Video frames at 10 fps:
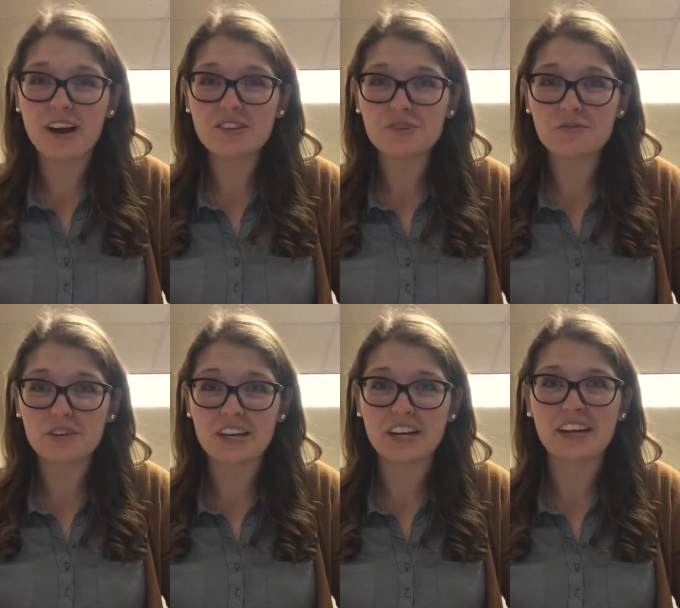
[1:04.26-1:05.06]
on to
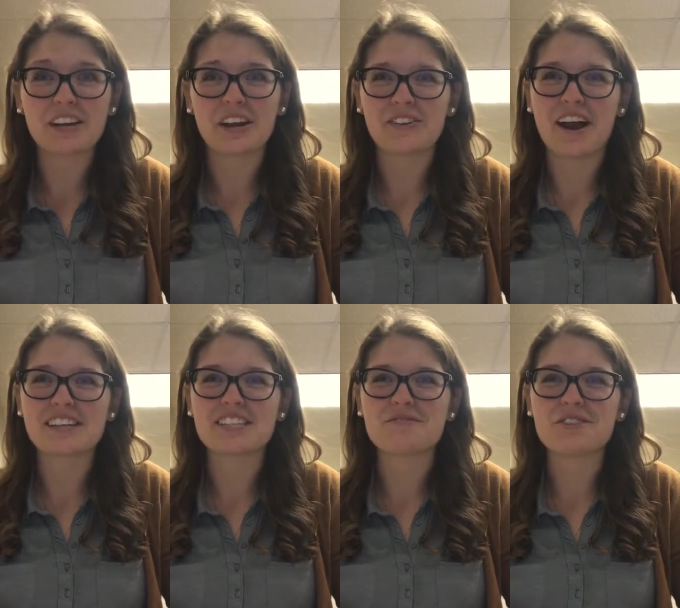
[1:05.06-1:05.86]
reading and
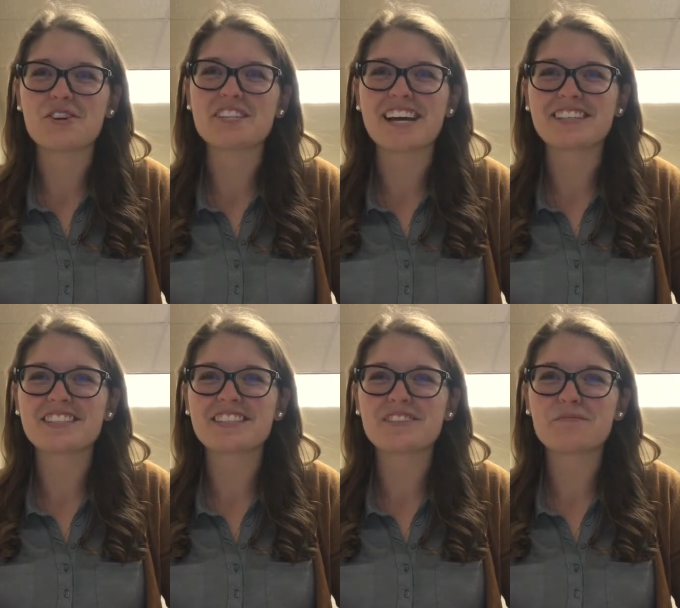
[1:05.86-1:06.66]
interacting with our
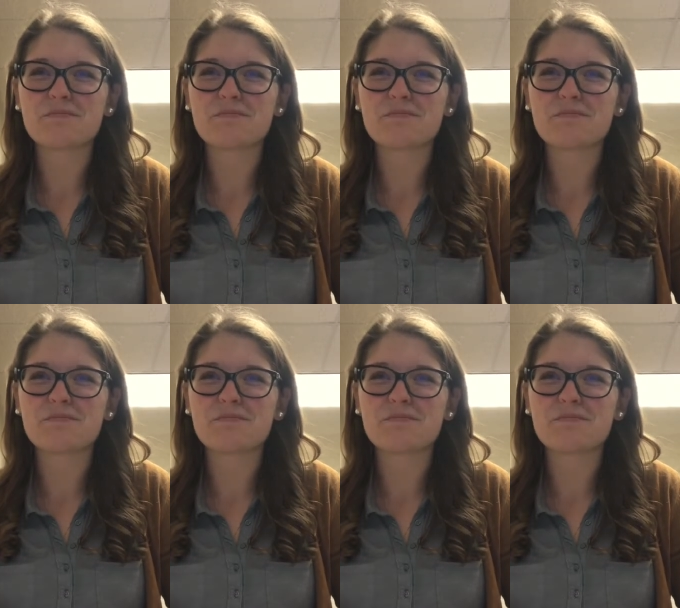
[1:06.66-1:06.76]
text.